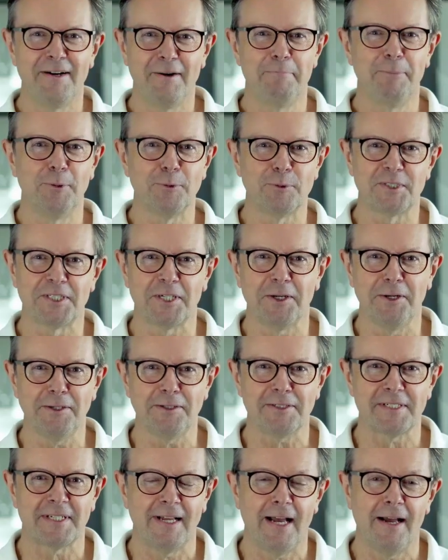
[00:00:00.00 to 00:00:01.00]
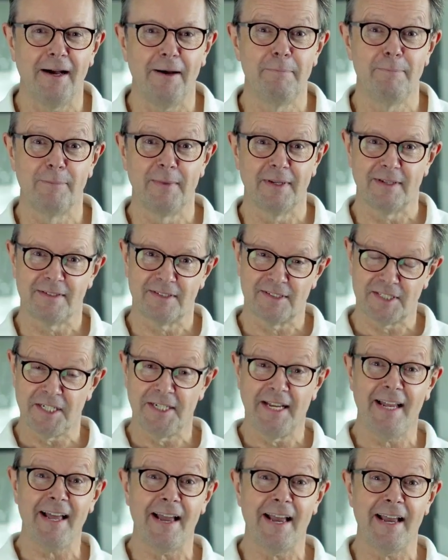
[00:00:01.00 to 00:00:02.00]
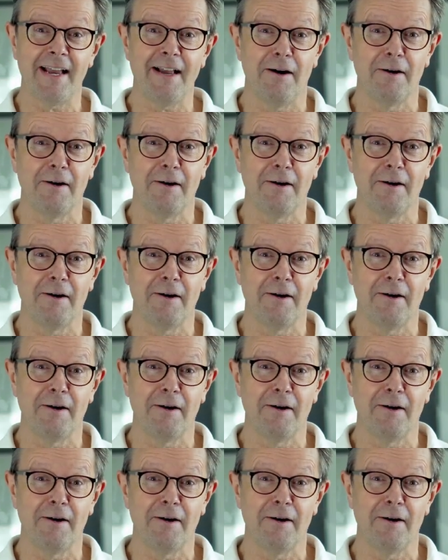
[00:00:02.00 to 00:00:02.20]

I'm Paul Scott. Today